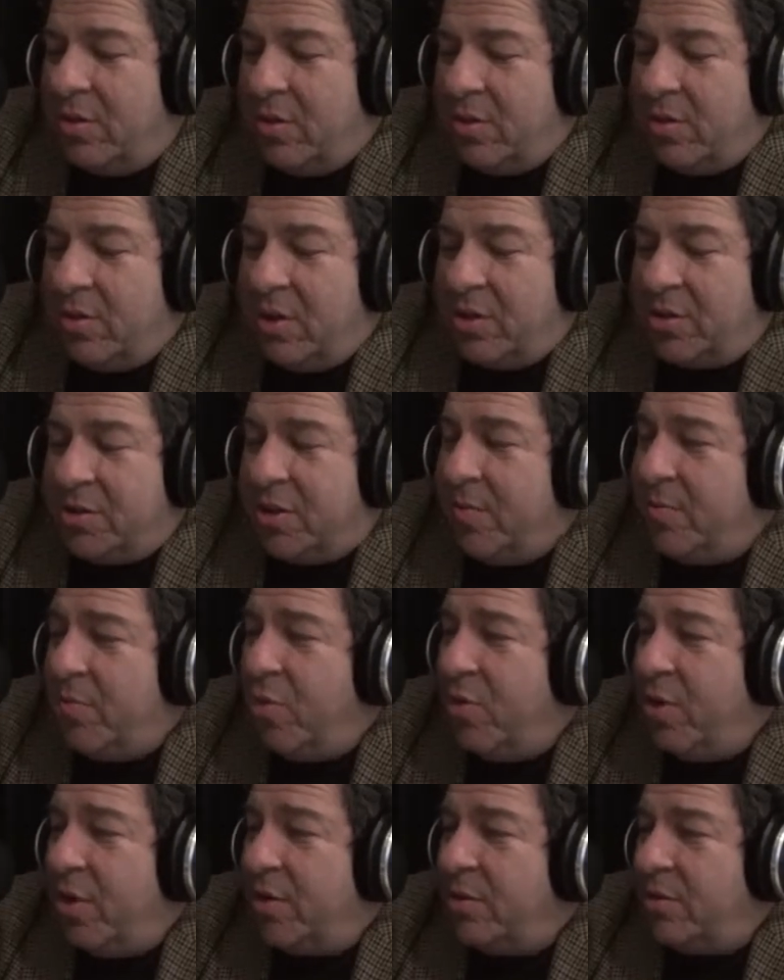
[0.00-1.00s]
at some
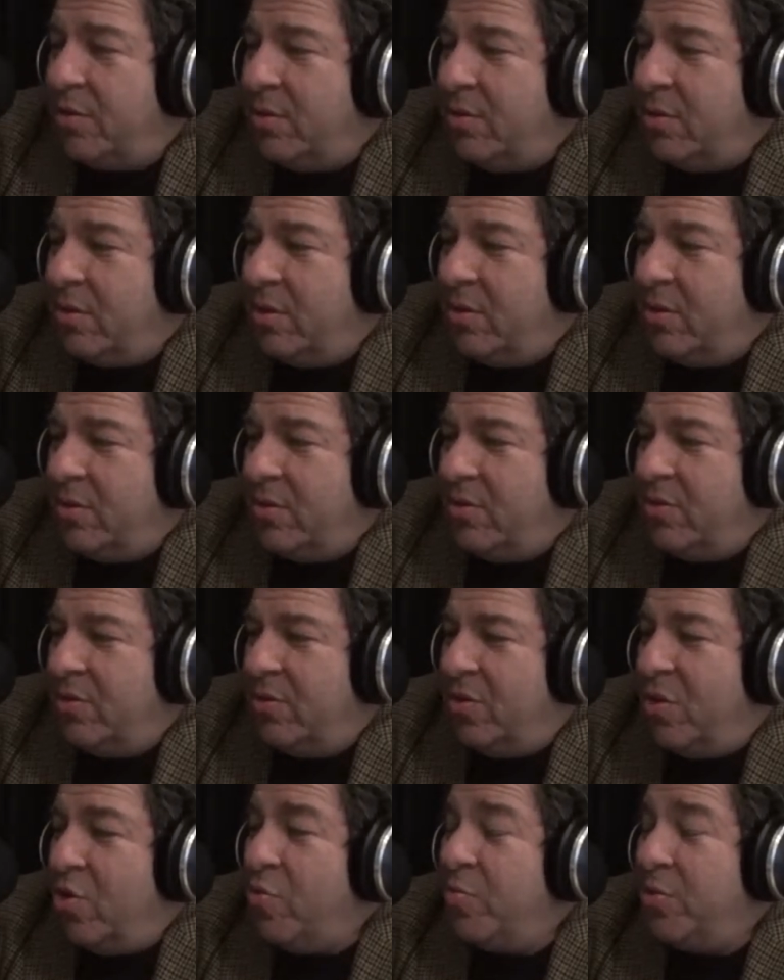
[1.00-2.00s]
point,
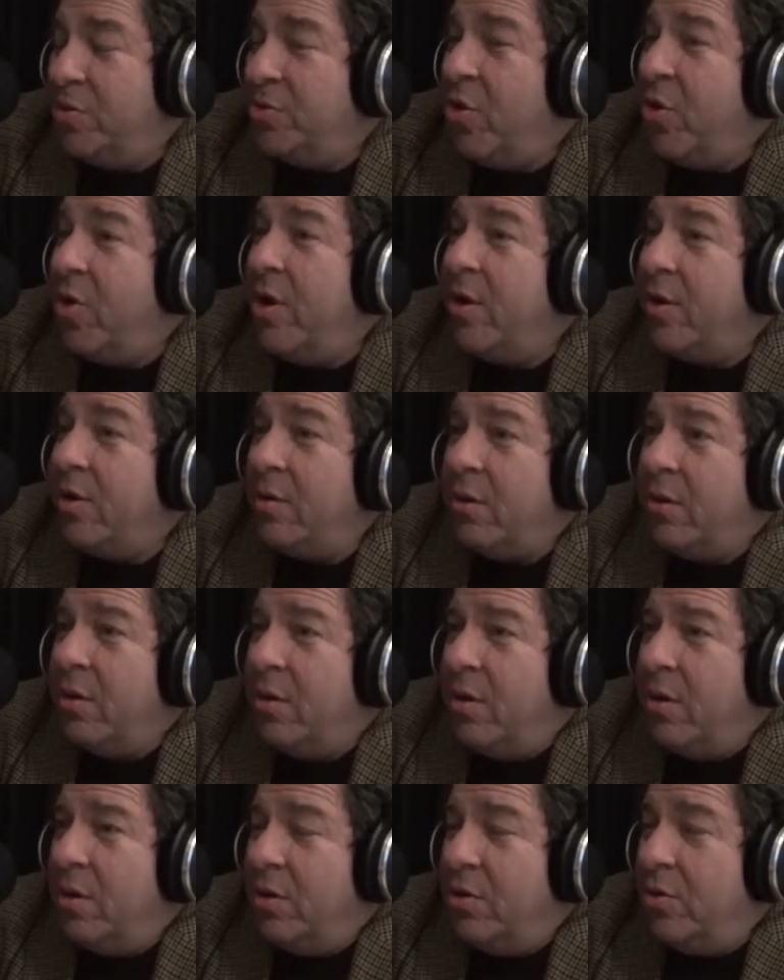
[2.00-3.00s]
the hope is gone.
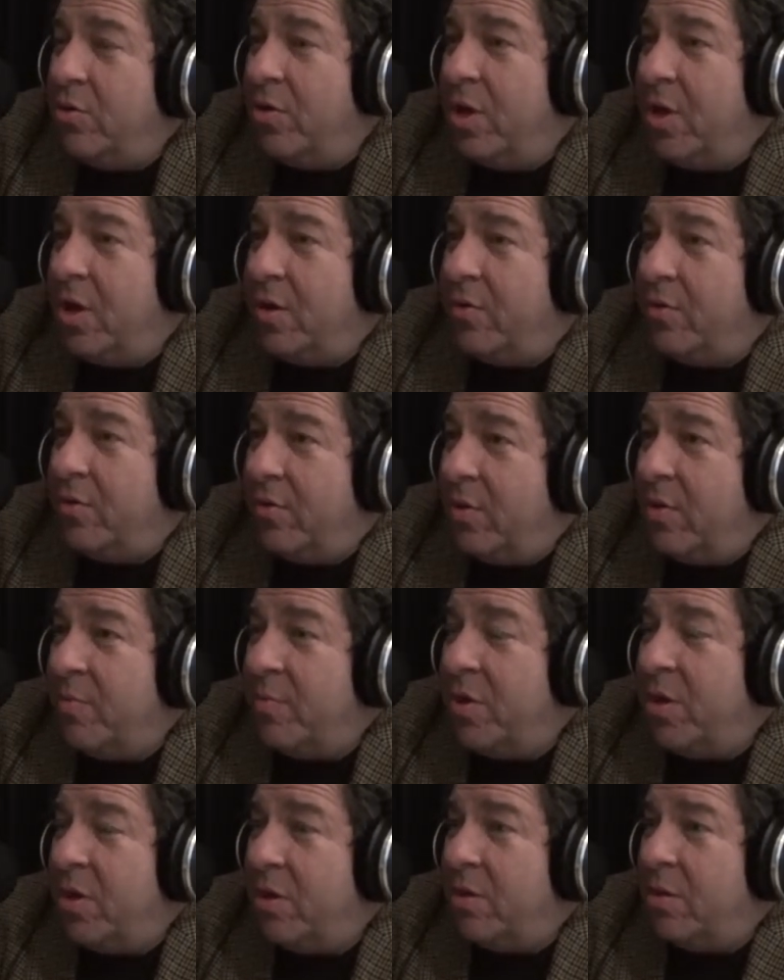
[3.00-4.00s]
You can't
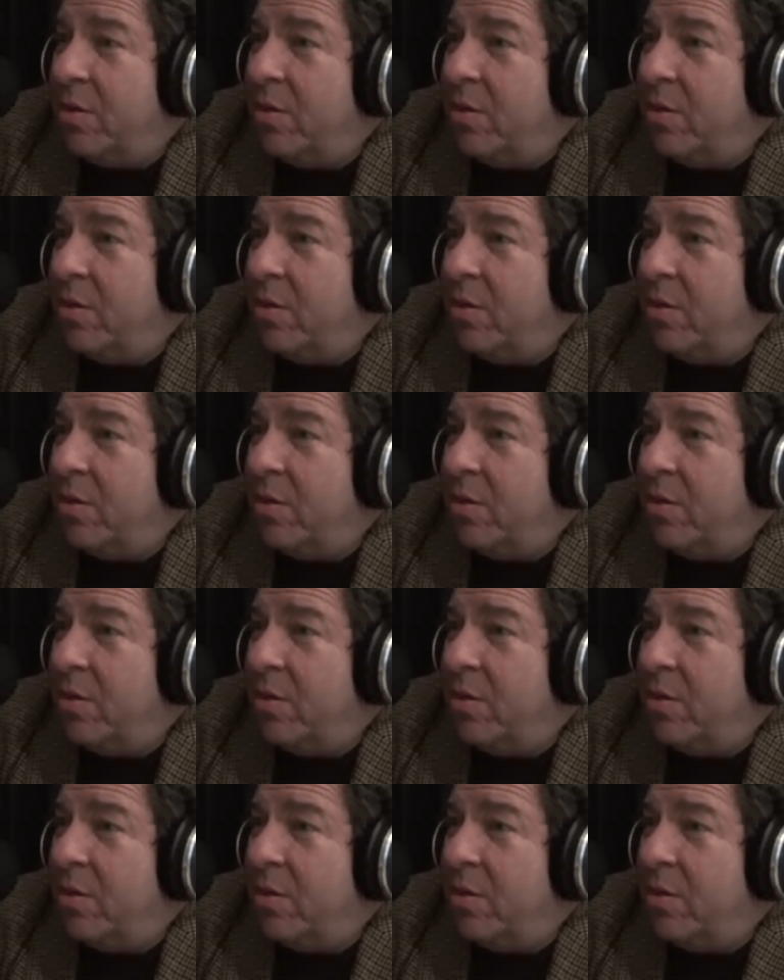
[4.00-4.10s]
compete.